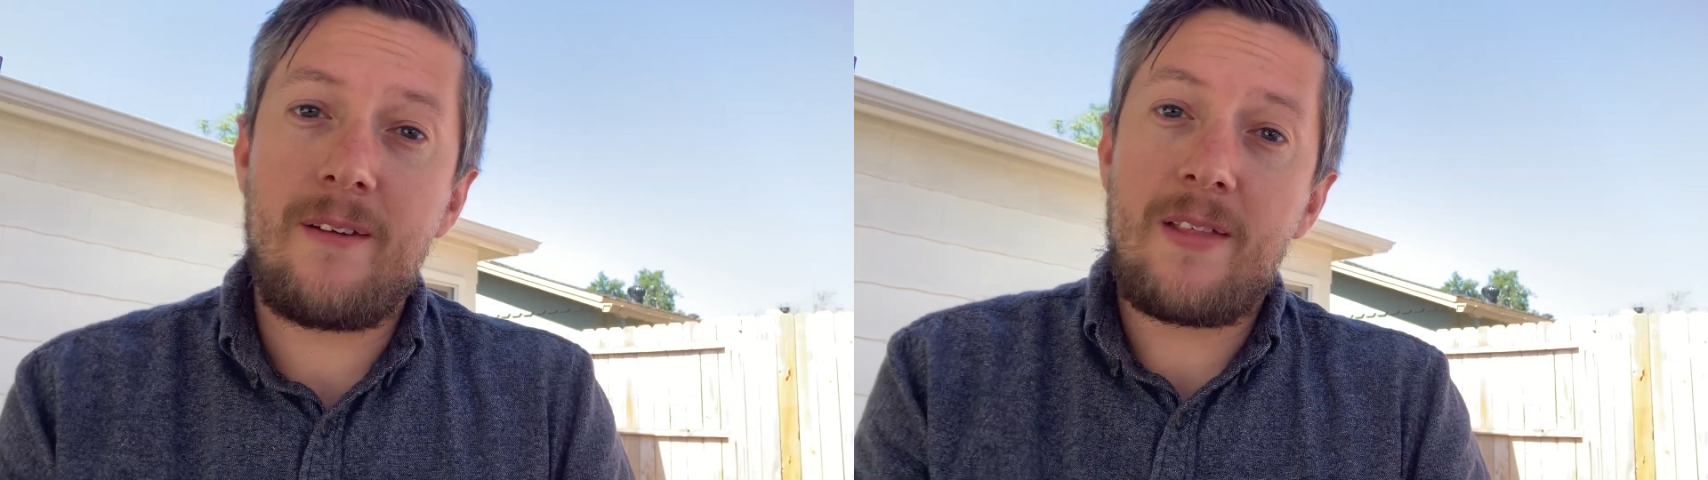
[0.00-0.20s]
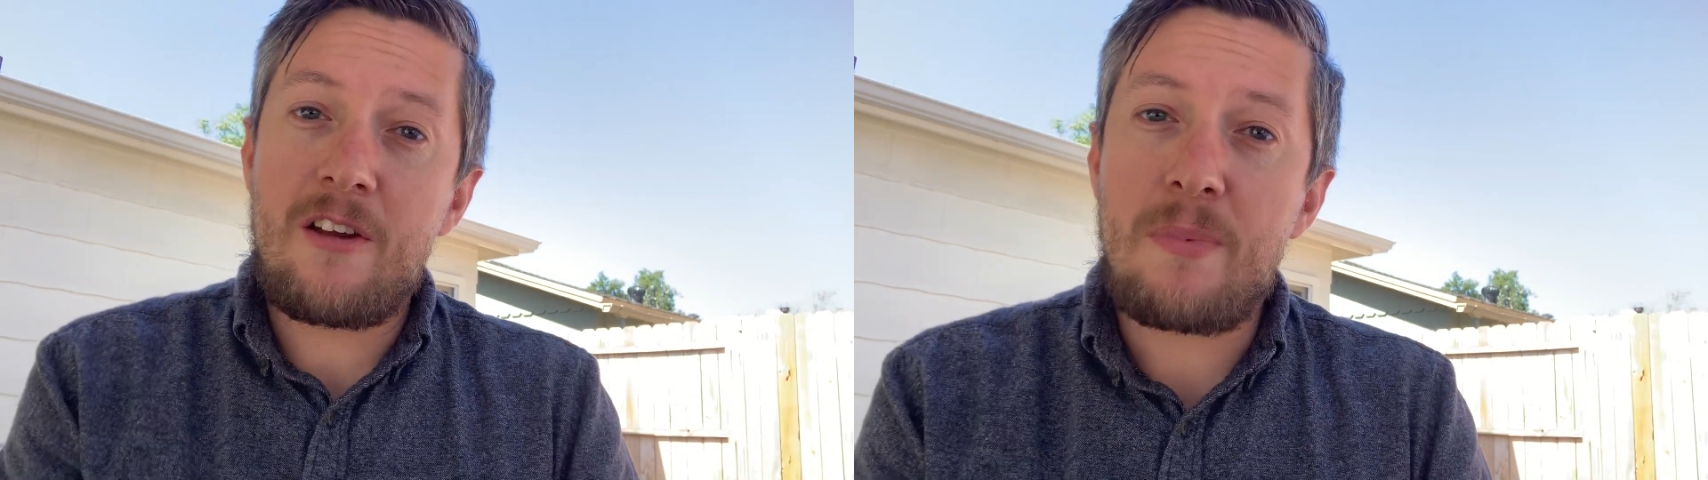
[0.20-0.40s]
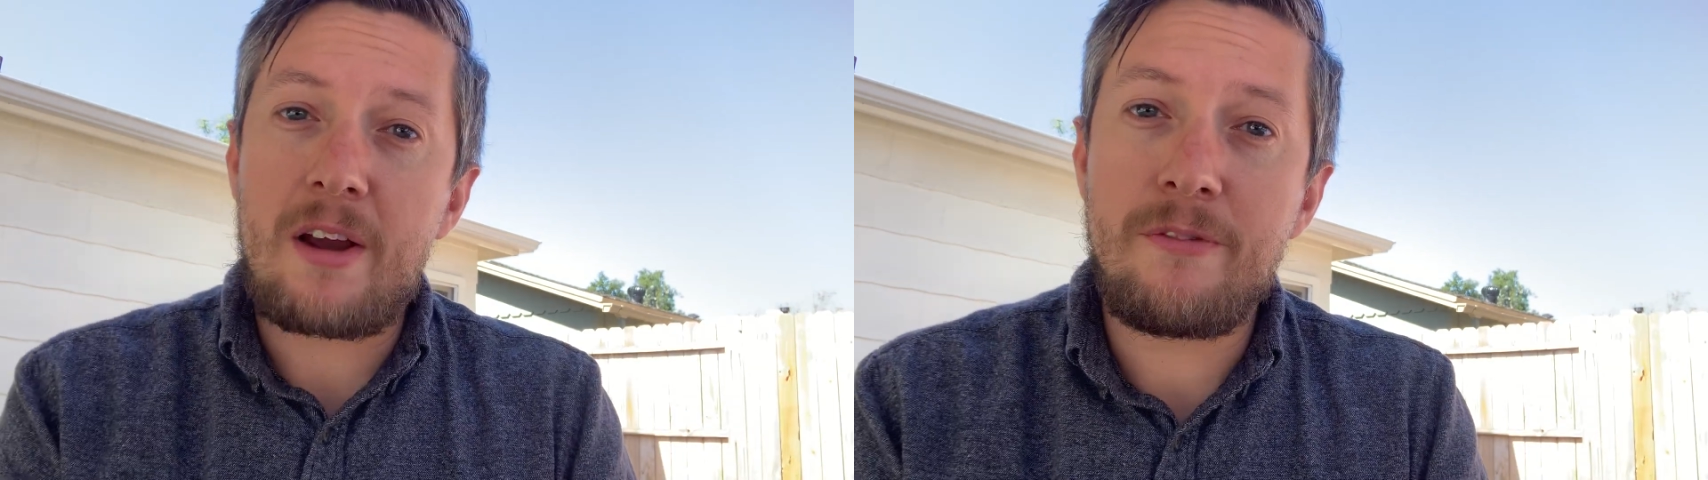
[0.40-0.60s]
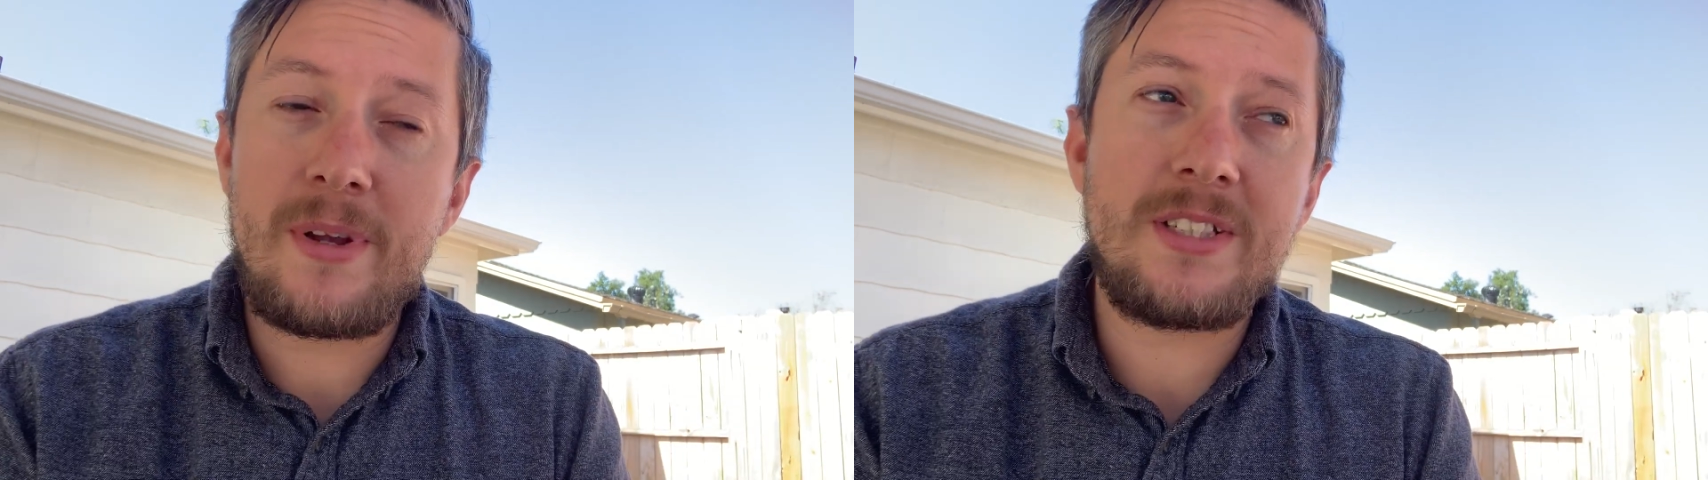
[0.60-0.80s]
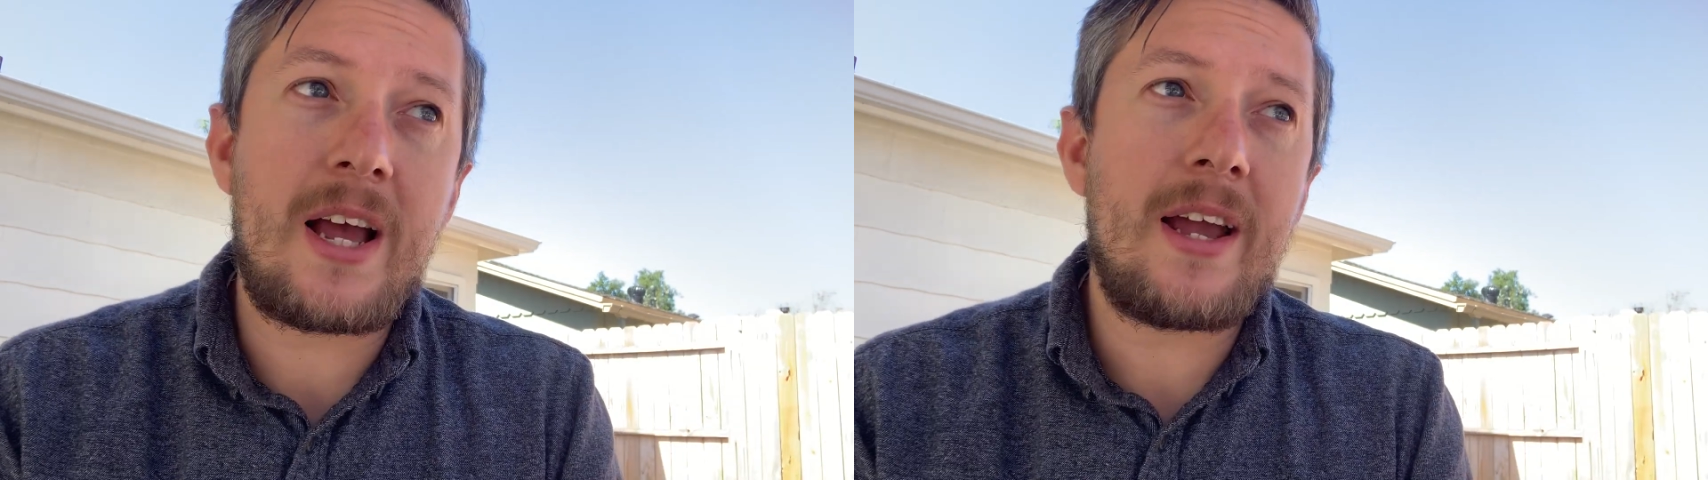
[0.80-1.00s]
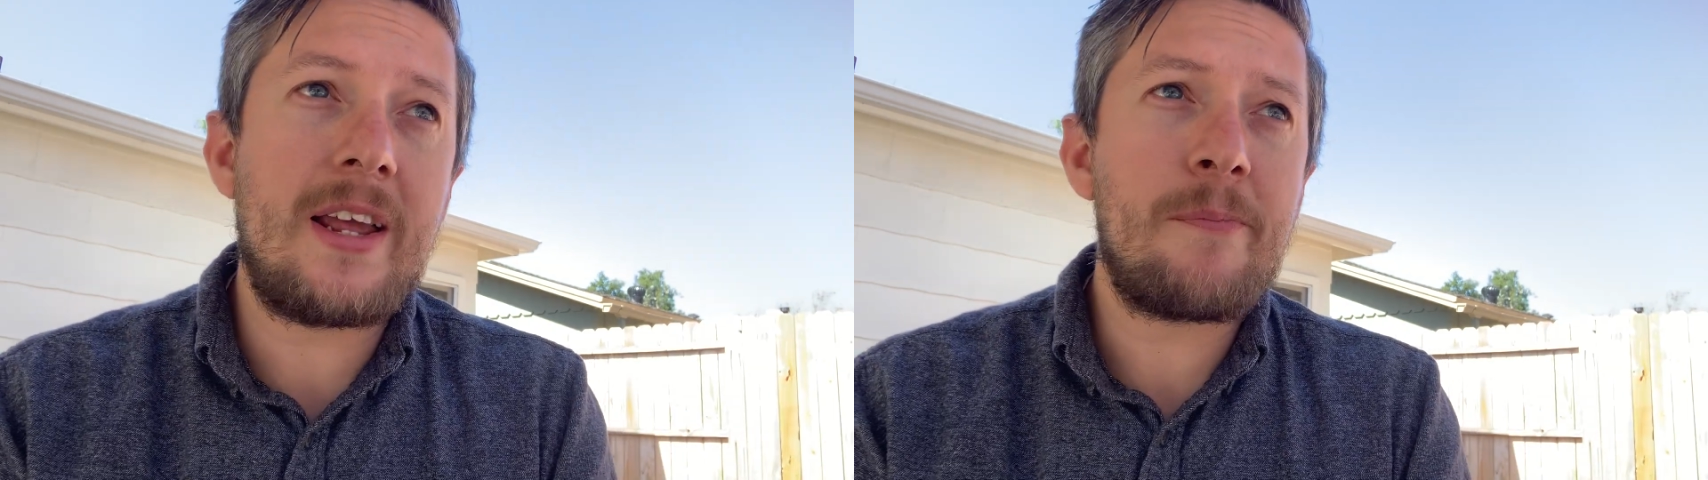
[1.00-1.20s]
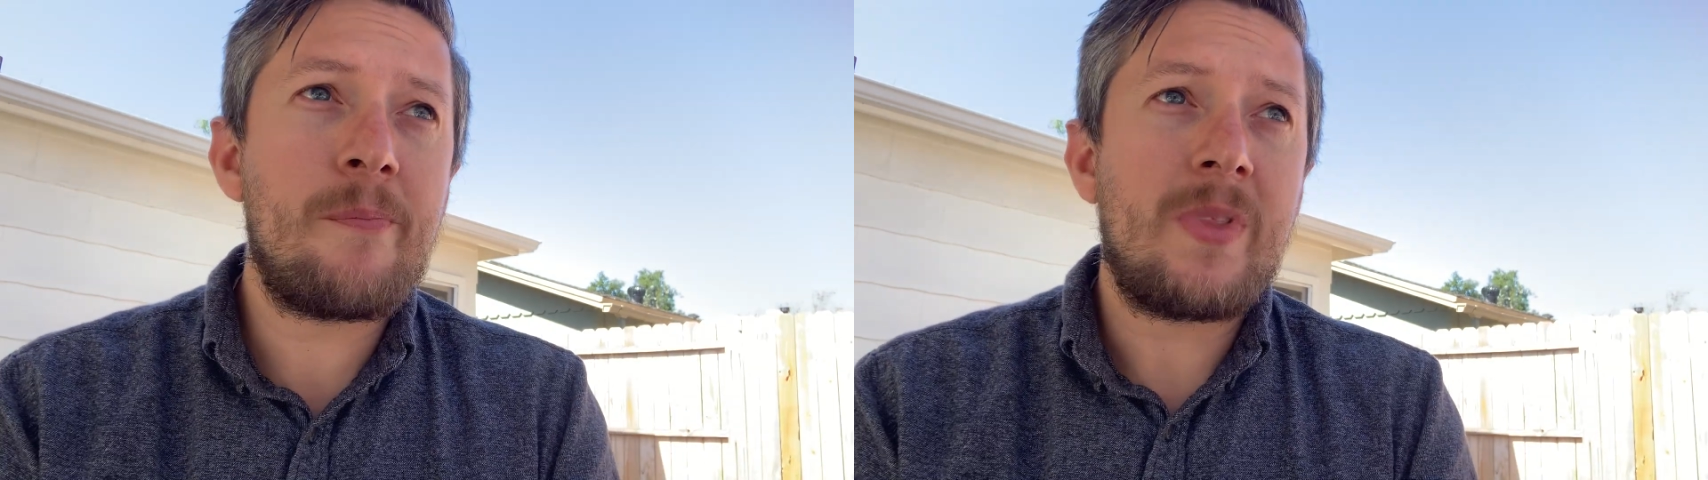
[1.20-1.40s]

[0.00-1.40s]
your life back from anxiety.